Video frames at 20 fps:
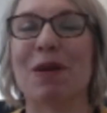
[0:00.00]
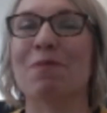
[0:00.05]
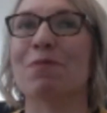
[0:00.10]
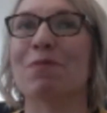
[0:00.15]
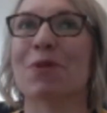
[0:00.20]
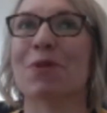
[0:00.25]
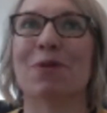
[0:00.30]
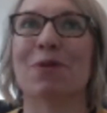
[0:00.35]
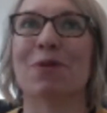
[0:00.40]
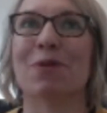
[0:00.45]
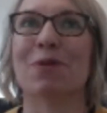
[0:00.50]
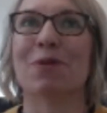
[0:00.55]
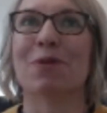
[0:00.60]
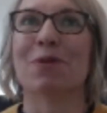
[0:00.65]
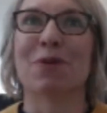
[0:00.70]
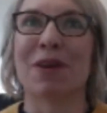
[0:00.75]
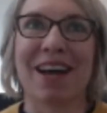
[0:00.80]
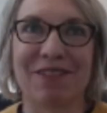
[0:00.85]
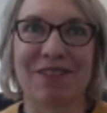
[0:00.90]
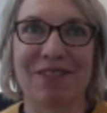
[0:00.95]
been born out
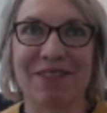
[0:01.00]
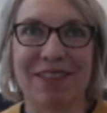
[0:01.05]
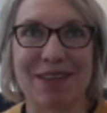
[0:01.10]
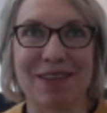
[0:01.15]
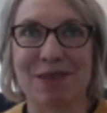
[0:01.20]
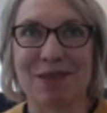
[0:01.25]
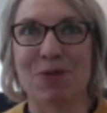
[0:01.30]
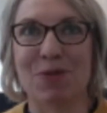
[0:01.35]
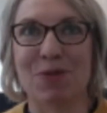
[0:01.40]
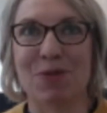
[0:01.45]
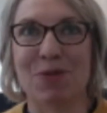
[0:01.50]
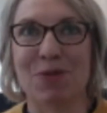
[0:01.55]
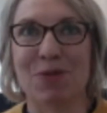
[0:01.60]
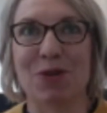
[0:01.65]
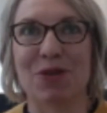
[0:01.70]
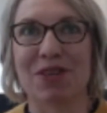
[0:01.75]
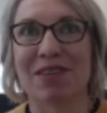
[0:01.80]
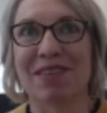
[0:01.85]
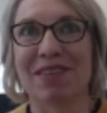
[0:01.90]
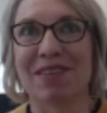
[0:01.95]
of this
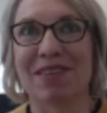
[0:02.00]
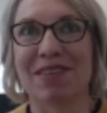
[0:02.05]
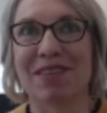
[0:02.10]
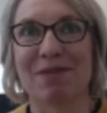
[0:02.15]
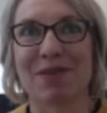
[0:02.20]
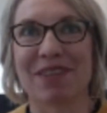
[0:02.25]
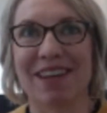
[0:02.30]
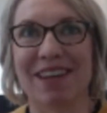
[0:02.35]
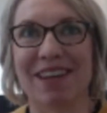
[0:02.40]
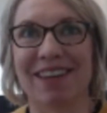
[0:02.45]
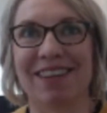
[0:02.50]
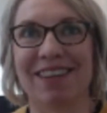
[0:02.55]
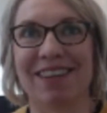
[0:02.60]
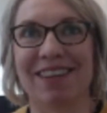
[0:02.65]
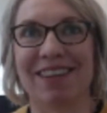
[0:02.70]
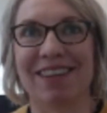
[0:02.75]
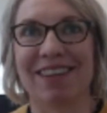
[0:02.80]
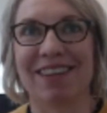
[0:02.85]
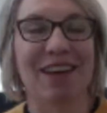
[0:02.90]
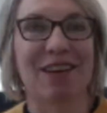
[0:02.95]
emergence that we're seeing in
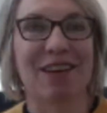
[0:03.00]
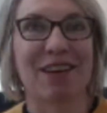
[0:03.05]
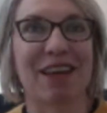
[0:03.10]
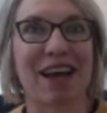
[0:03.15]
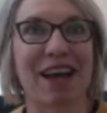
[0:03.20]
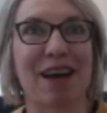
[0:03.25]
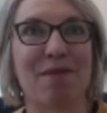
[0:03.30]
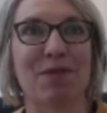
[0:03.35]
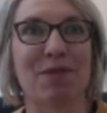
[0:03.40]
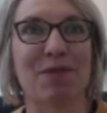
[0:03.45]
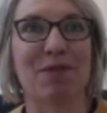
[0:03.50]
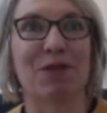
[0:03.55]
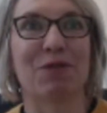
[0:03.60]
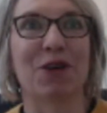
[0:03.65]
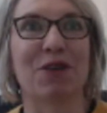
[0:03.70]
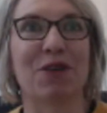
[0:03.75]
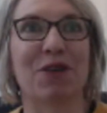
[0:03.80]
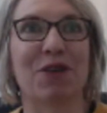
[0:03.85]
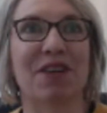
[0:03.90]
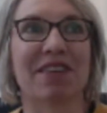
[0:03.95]
carbon
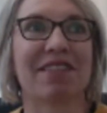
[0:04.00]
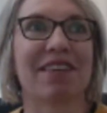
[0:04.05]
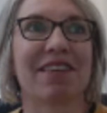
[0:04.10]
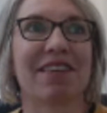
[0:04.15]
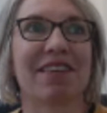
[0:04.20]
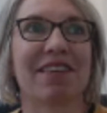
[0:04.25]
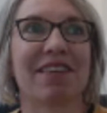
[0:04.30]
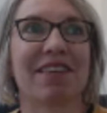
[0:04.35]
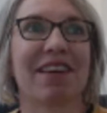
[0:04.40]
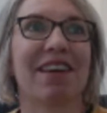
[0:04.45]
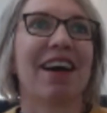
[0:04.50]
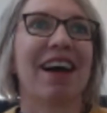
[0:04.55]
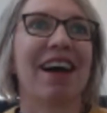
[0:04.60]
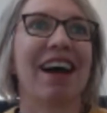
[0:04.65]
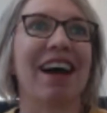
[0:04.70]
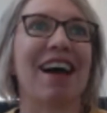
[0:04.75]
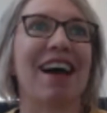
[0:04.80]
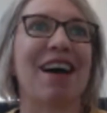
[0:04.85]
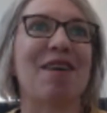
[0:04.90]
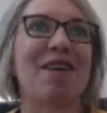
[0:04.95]
focus.
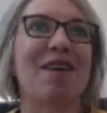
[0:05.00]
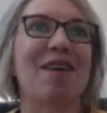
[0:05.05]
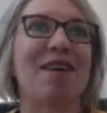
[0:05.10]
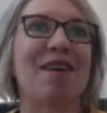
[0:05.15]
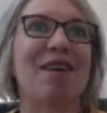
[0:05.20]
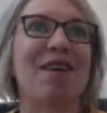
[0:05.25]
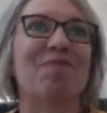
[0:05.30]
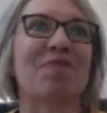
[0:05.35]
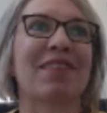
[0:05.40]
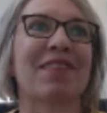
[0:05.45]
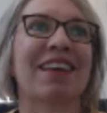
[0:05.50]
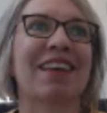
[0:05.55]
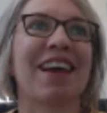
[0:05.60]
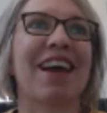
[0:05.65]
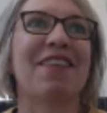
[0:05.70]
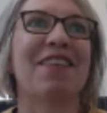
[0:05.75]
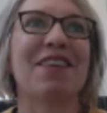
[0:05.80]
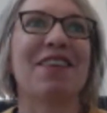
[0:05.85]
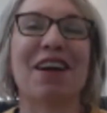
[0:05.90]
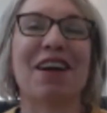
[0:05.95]
And
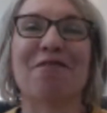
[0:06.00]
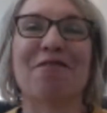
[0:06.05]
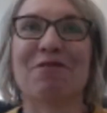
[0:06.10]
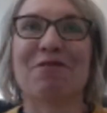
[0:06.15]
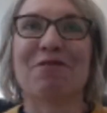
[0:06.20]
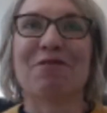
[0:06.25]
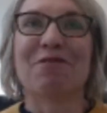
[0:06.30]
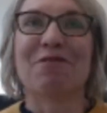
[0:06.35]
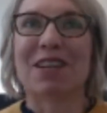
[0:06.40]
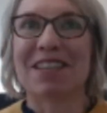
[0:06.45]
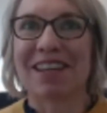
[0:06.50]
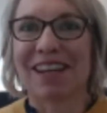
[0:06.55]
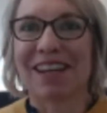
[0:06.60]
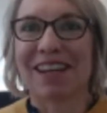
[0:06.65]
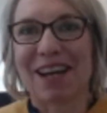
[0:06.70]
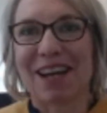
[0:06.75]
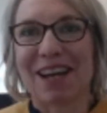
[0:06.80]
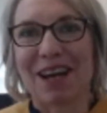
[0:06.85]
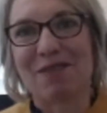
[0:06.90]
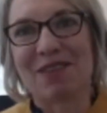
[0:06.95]
then recently I
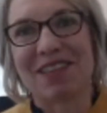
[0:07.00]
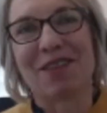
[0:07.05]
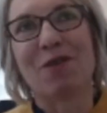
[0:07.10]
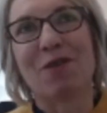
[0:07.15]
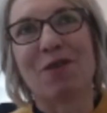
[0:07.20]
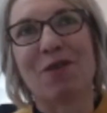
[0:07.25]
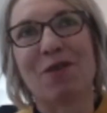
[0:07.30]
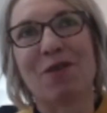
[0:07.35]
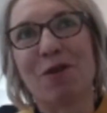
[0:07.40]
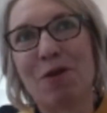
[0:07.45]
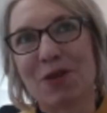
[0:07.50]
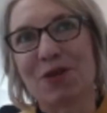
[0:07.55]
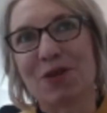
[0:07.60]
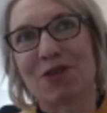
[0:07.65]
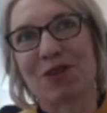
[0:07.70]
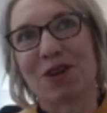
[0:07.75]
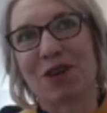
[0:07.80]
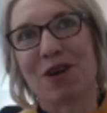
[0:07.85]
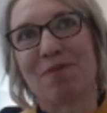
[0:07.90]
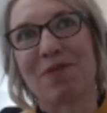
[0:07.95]
was in the Allbirds
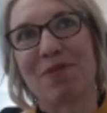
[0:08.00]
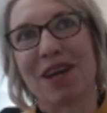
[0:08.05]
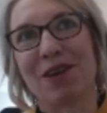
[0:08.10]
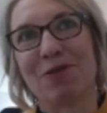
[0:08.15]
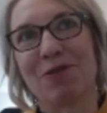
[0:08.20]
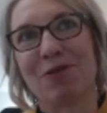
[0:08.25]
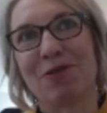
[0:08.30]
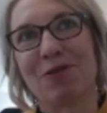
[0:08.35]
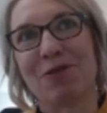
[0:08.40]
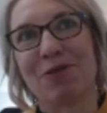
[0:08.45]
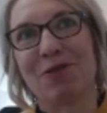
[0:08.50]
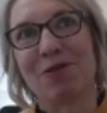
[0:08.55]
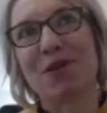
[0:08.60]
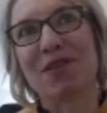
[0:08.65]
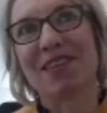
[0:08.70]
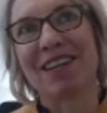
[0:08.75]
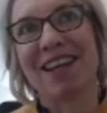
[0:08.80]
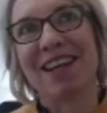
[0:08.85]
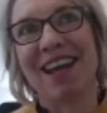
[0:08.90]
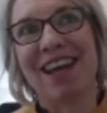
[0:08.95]
shop, and
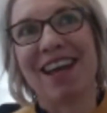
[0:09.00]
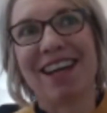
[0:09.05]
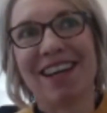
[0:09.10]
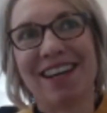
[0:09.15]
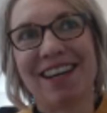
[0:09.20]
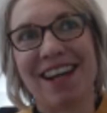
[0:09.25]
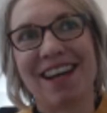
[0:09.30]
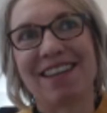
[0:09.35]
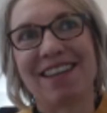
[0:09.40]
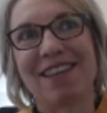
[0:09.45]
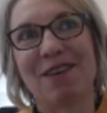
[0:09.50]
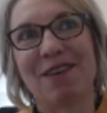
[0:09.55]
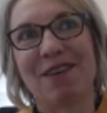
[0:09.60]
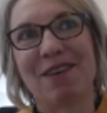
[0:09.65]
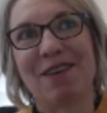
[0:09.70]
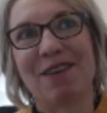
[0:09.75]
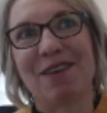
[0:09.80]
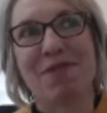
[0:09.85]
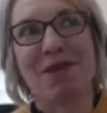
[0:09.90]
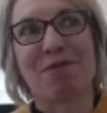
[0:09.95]
Allbirds and Adidas have
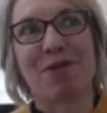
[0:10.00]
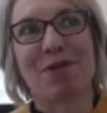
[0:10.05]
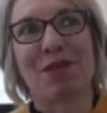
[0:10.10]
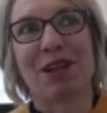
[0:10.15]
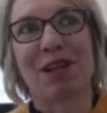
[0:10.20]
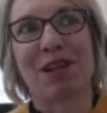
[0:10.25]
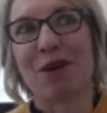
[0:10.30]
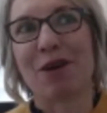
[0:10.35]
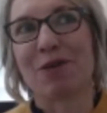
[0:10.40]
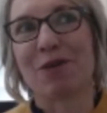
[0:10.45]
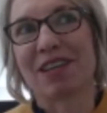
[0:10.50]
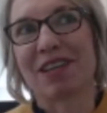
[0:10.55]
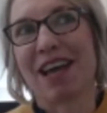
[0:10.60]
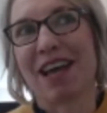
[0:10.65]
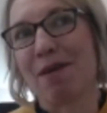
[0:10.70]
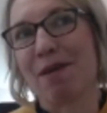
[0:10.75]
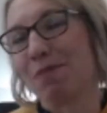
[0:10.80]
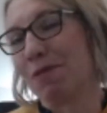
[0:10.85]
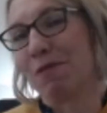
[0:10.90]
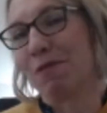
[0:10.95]
come up with the lowest
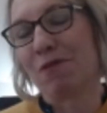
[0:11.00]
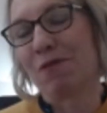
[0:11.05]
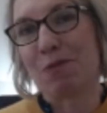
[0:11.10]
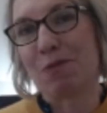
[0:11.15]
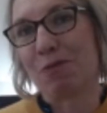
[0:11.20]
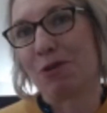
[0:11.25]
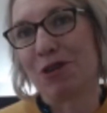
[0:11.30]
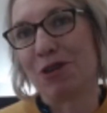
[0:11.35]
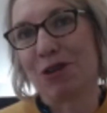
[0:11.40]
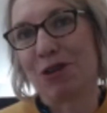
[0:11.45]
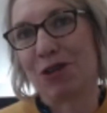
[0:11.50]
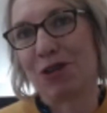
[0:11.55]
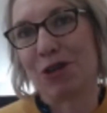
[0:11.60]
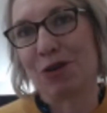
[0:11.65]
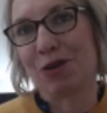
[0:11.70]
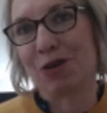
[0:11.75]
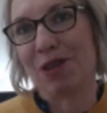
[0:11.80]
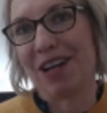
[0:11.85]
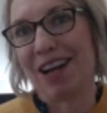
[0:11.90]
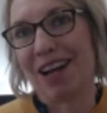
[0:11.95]
carbon footprint
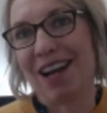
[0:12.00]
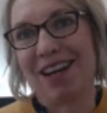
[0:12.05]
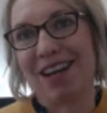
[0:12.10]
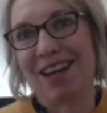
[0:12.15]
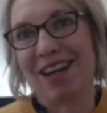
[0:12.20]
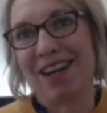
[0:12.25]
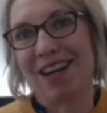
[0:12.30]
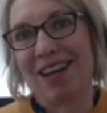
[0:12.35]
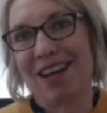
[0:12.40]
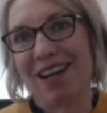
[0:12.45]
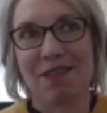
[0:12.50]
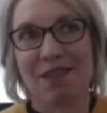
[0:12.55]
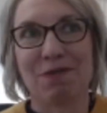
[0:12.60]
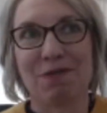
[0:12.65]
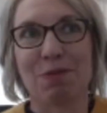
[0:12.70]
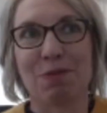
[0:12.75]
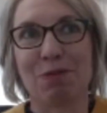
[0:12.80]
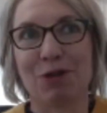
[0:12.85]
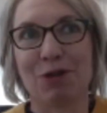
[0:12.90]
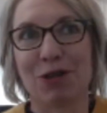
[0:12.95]
shoe that Adidas has
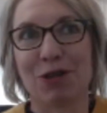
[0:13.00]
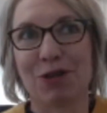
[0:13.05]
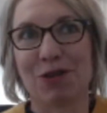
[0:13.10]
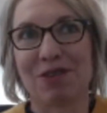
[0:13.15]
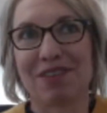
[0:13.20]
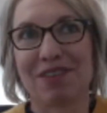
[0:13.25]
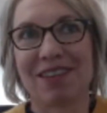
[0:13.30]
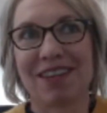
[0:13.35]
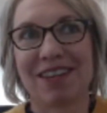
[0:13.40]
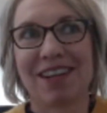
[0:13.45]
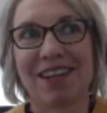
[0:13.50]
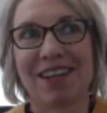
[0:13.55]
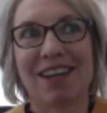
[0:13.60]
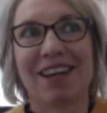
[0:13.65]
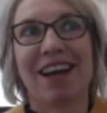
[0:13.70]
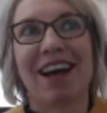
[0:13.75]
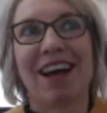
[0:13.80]
ever produced.